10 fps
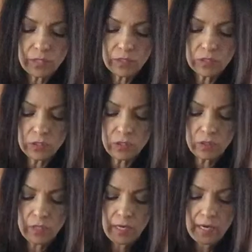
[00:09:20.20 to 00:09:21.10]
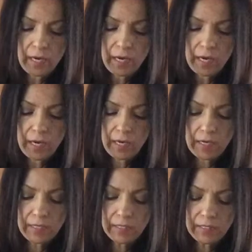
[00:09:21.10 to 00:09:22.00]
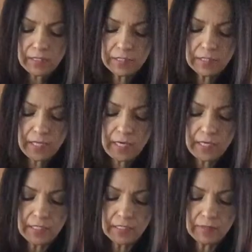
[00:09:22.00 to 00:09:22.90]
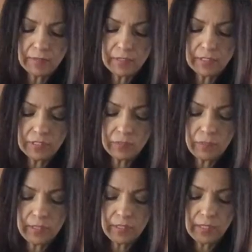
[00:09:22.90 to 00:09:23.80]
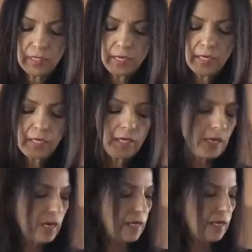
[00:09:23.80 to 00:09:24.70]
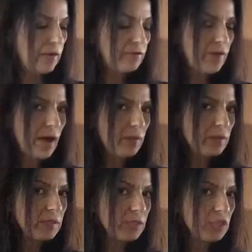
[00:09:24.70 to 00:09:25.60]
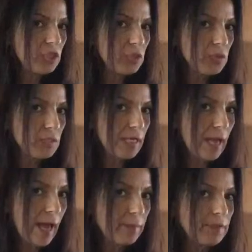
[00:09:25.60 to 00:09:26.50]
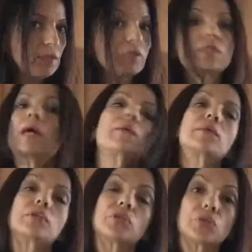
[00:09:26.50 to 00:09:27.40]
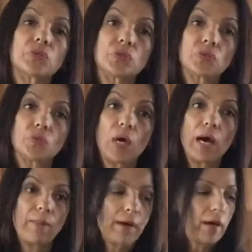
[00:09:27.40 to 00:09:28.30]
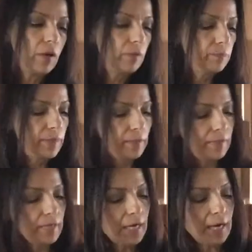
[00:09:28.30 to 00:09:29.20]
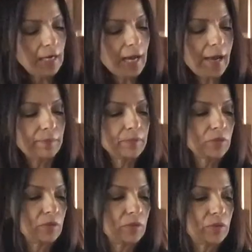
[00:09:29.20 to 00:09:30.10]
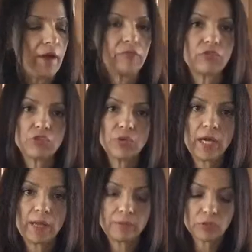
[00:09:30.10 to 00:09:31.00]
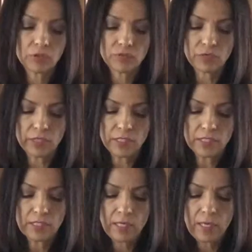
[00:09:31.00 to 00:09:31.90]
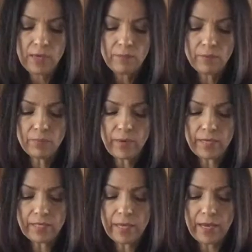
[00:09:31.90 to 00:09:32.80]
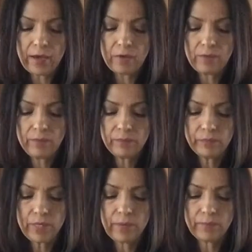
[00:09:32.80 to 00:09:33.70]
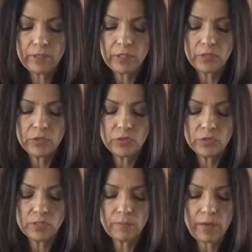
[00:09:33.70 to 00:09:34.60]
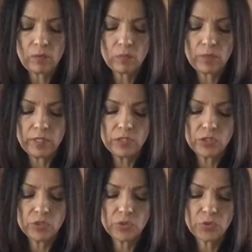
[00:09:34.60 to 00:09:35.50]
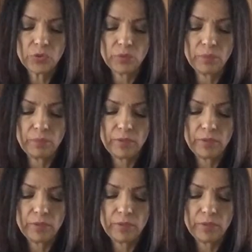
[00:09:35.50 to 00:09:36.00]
So in this case, this one, if I was to use the capsules, I would use about maybe a capsule and a half or 2 capsules for this. But right now, I'm going to use about 1 scoop